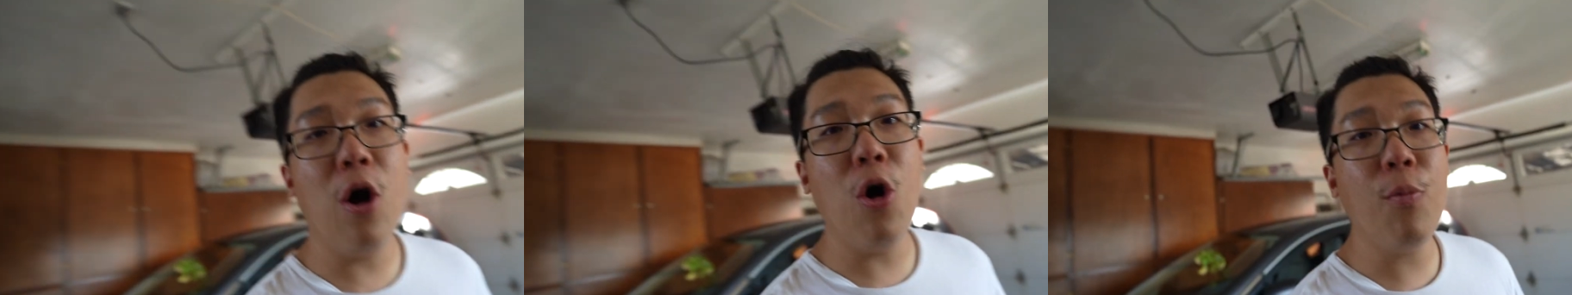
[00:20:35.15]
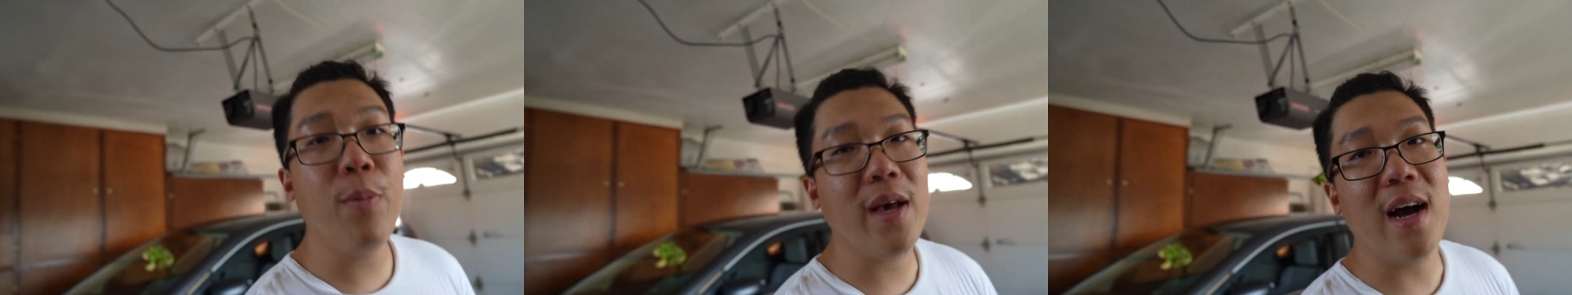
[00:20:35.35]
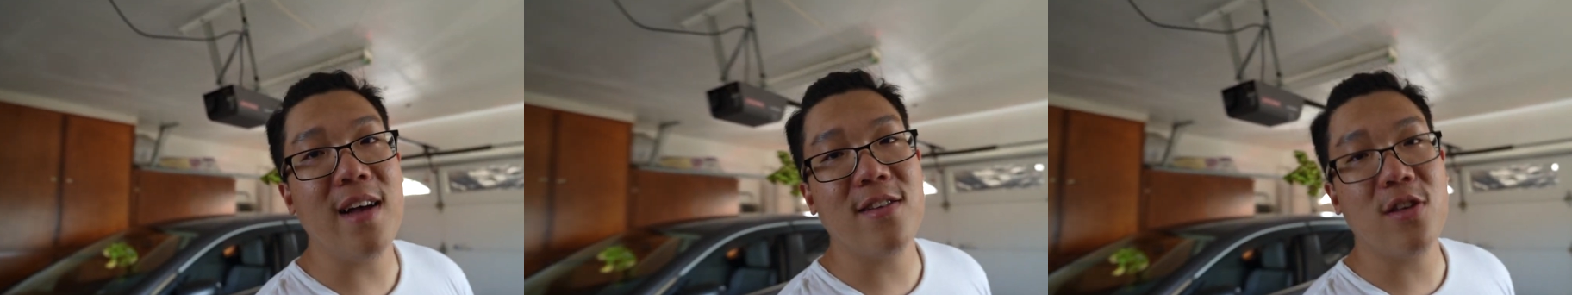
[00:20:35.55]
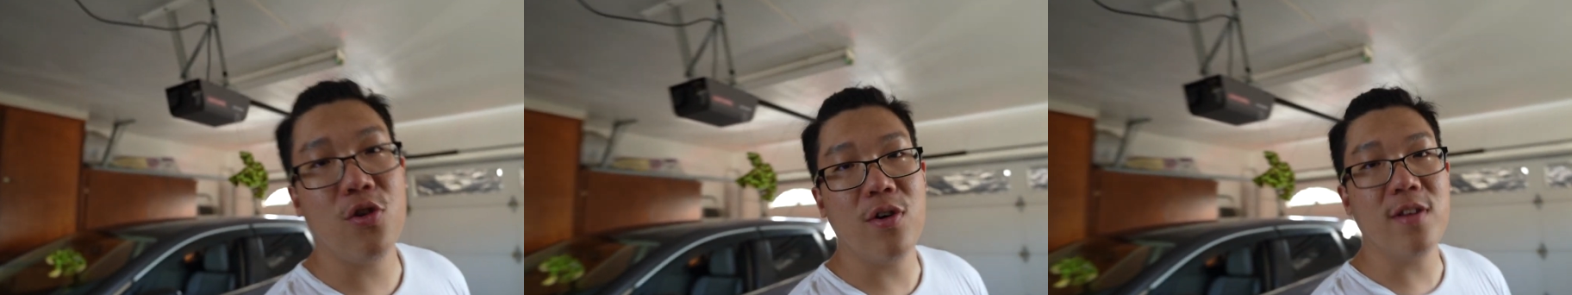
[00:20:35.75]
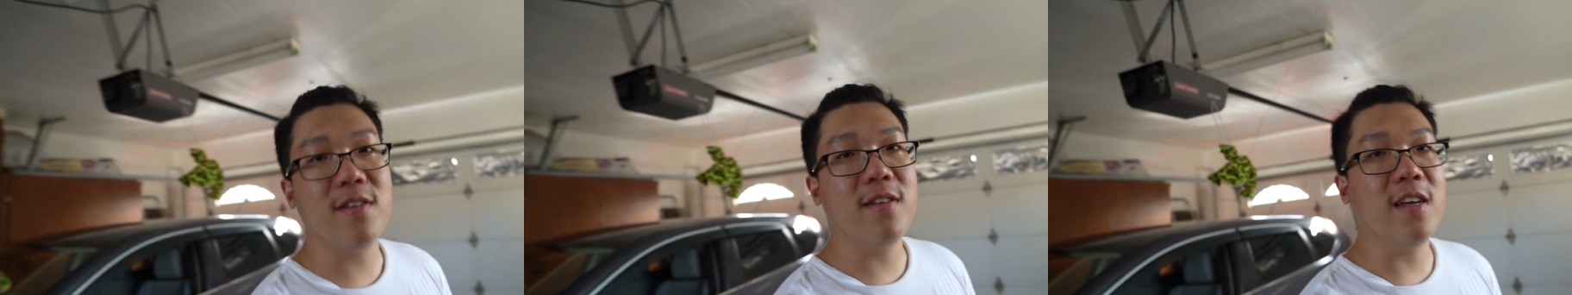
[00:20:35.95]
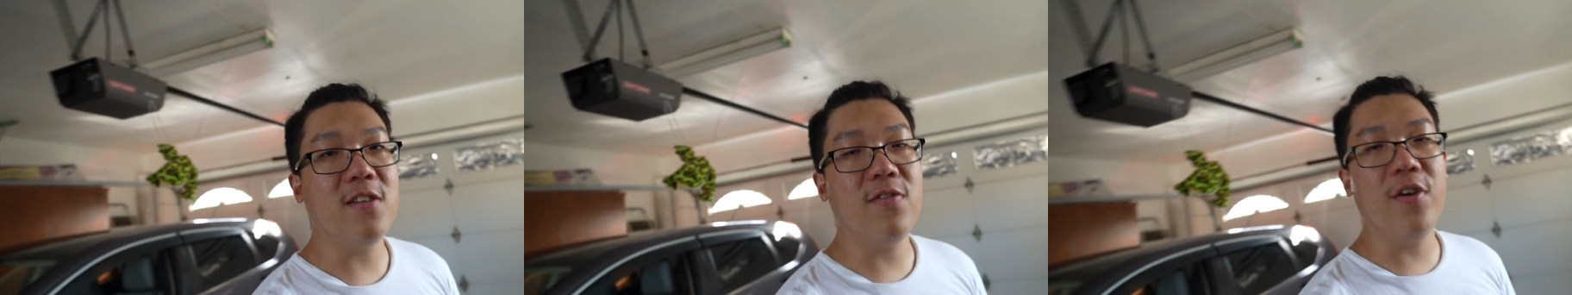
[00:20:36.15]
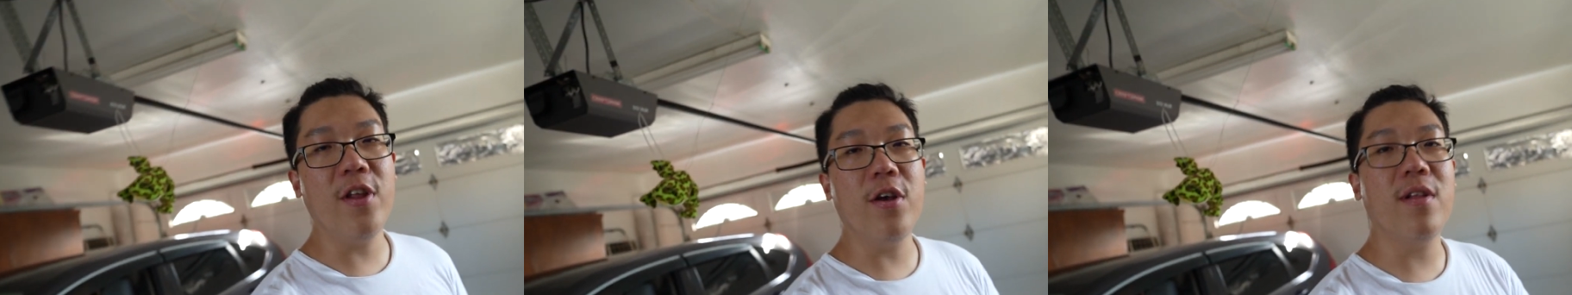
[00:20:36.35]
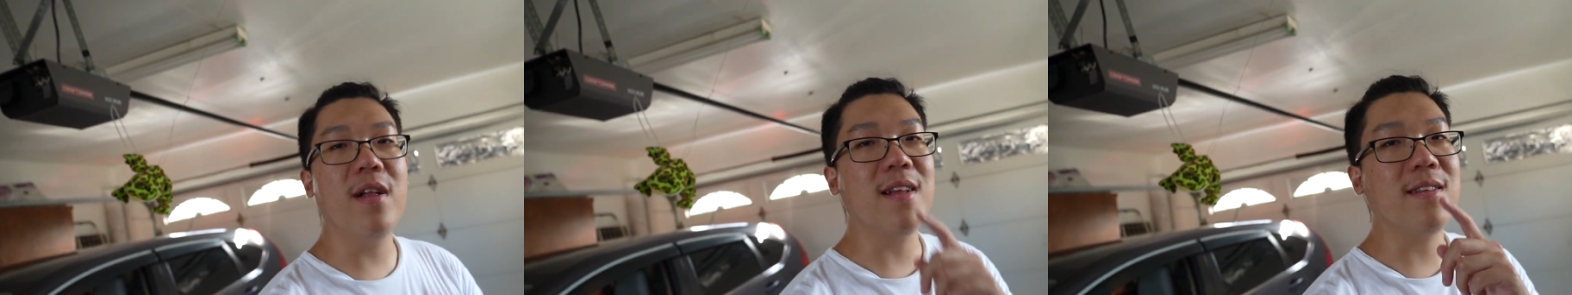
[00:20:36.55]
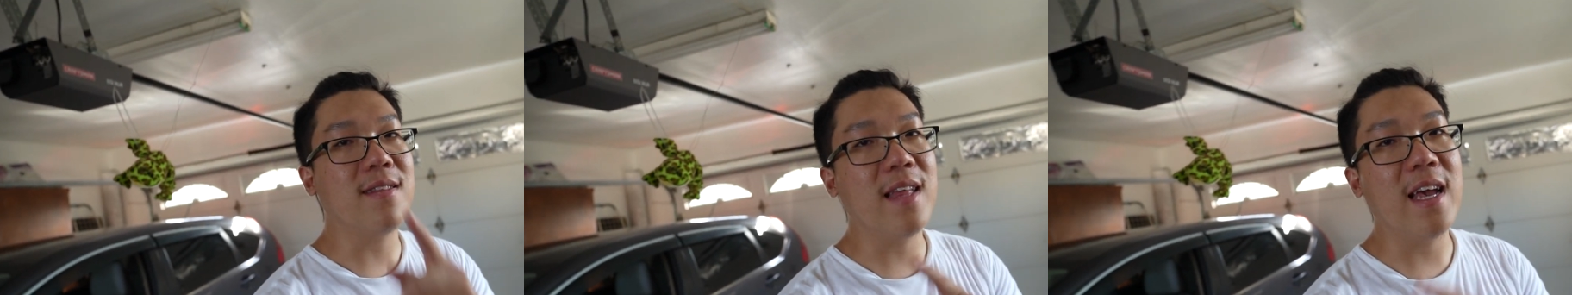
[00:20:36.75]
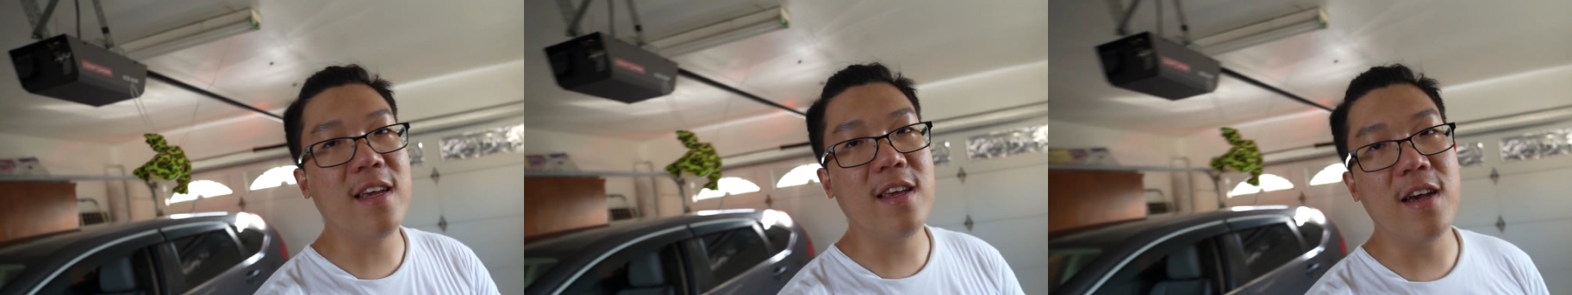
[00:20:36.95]
I hope you guys enjoyed today's video. I'd like to
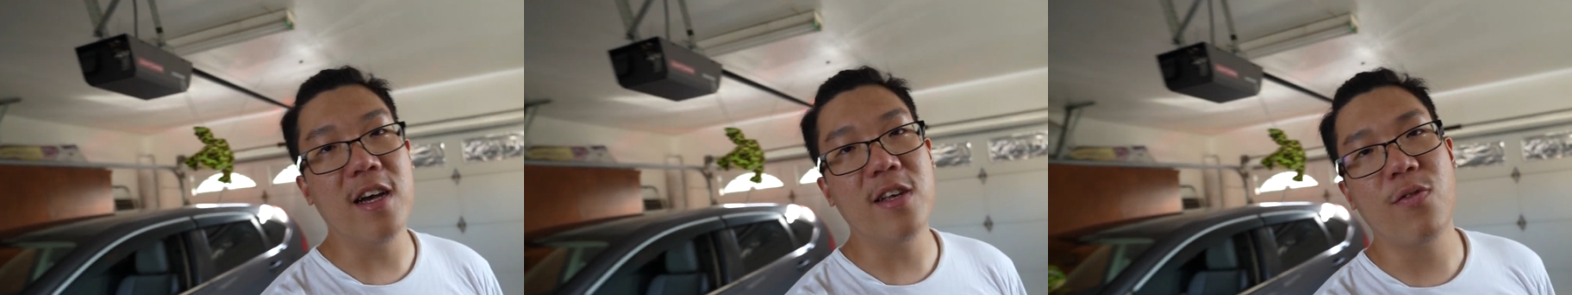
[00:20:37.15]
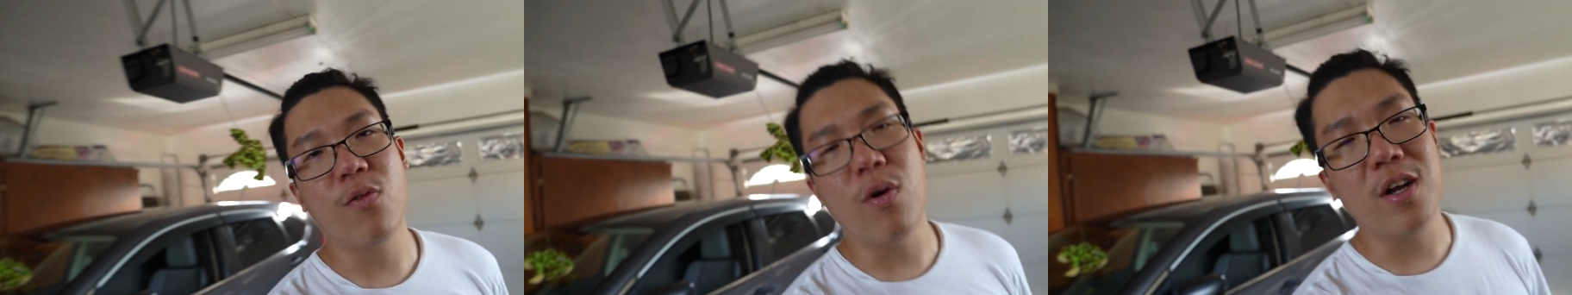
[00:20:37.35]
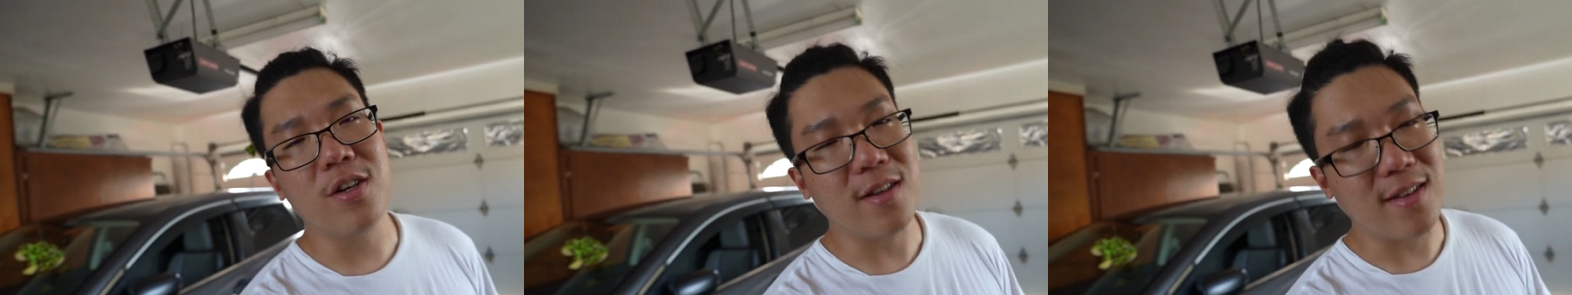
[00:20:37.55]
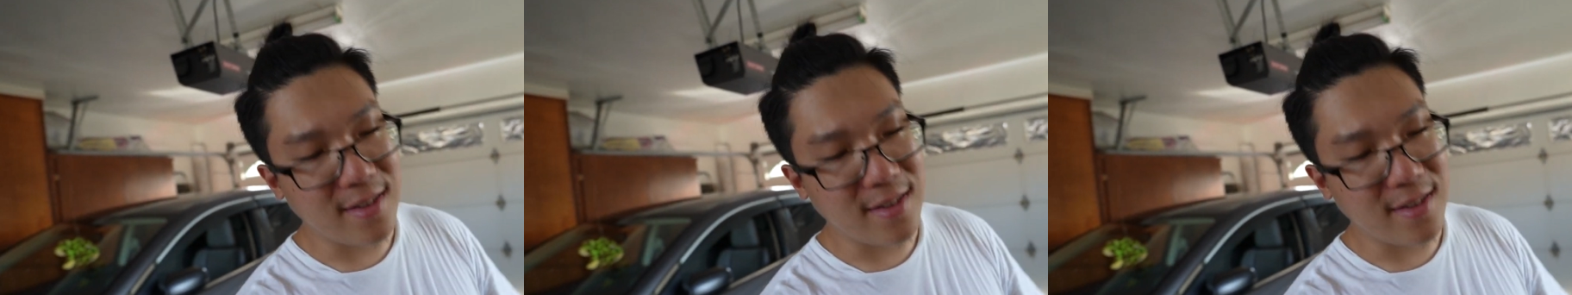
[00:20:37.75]
thank you guys for watching.